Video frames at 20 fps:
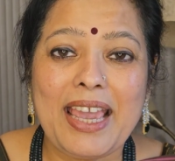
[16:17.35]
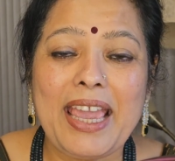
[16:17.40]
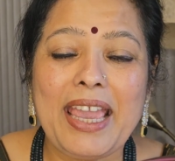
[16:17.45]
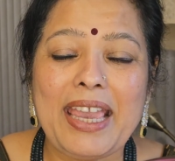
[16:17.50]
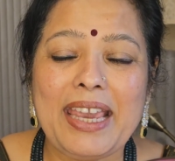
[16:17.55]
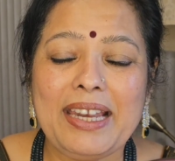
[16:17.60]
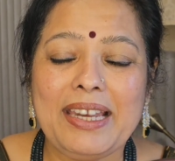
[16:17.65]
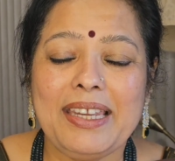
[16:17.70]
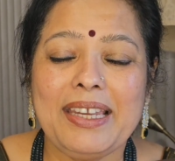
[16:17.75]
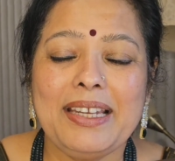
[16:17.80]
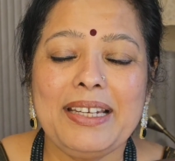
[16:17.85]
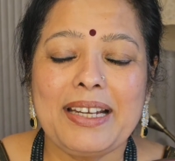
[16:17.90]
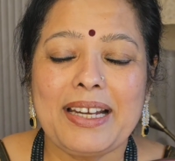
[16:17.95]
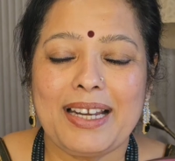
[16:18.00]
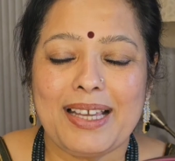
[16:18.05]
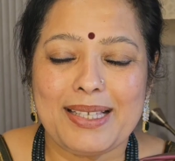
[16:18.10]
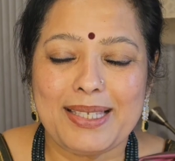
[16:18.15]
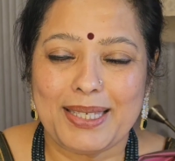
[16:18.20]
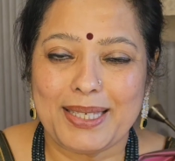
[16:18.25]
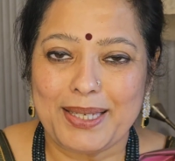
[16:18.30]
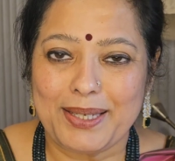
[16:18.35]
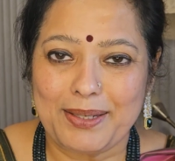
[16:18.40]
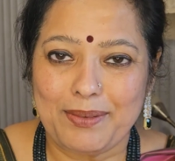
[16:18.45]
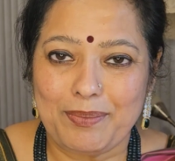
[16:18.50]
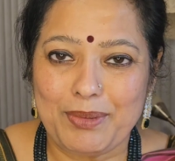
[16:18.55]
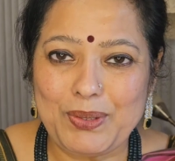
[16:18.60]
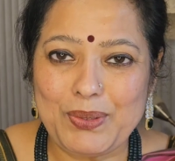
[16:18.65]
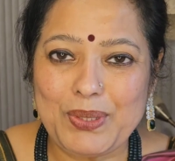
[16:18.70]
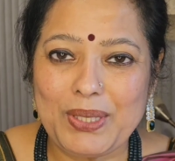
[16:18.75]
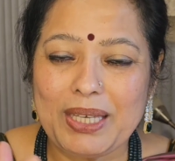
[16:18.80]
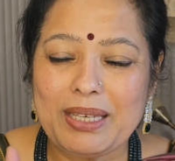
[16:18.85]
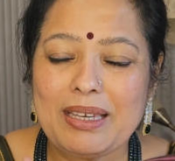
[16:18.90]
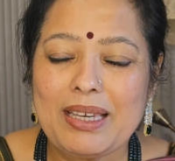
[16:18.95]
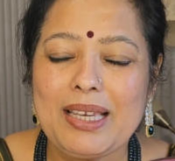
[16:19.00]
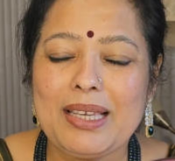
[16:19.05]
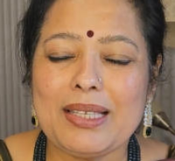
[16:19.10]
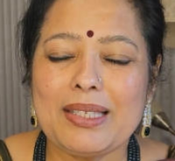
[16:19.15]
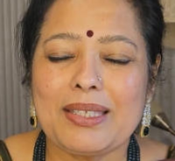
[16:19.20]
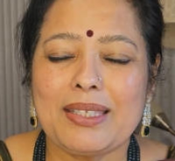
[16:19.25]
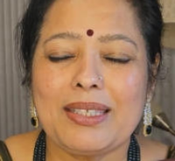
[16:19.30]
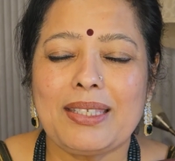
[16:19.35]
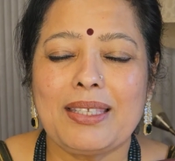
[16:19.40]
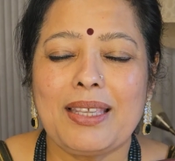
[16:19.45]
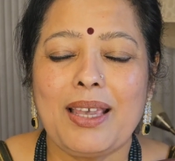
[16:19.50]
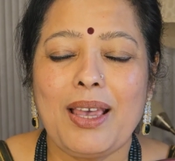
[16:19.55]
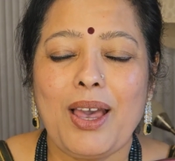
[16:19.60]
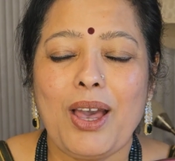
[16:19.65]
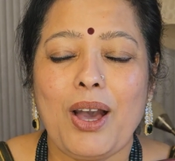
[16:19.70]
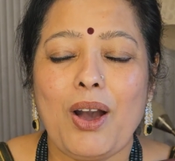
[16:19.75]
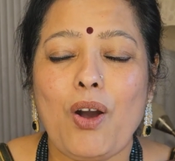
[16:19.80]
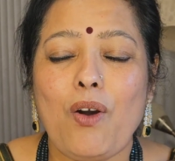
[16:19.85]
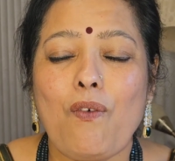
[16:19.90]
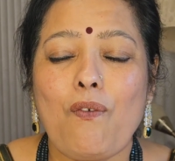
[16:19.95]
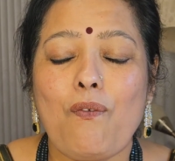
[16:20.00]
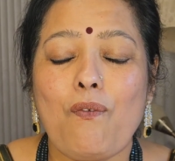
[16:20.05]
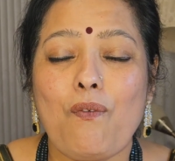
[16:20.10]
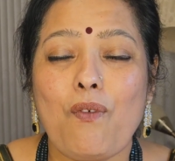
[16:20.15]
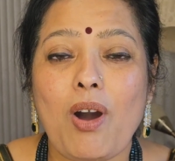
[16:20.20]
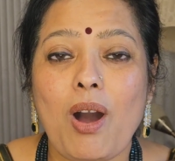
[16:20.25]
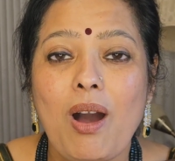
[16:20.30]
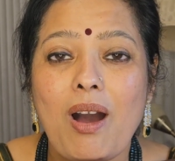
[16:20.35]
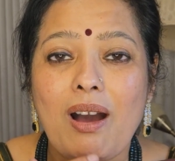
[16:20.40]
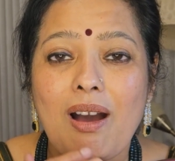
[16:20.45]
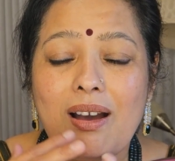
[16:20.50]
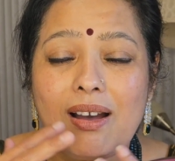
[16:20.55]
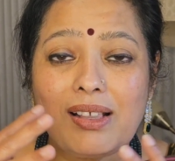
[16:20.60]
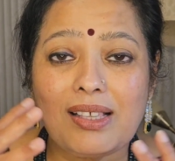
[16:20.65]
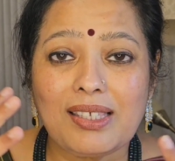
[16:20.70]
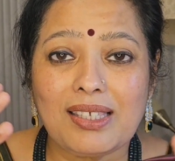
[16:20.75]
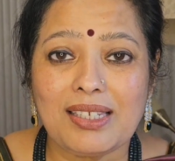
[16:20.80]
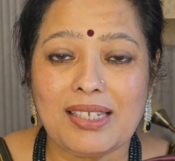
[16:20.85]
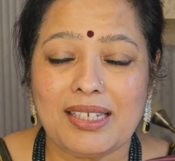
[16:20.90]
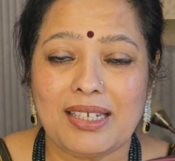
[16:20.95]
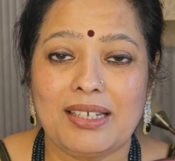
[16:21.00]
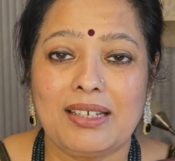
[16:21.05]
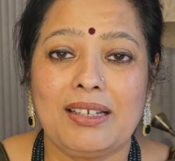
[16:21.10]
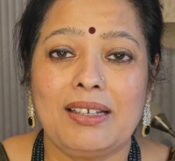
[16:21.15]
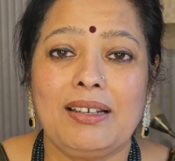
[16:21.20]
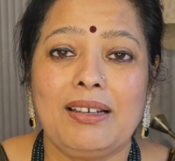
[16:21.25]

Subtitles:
Indian classical music is a vast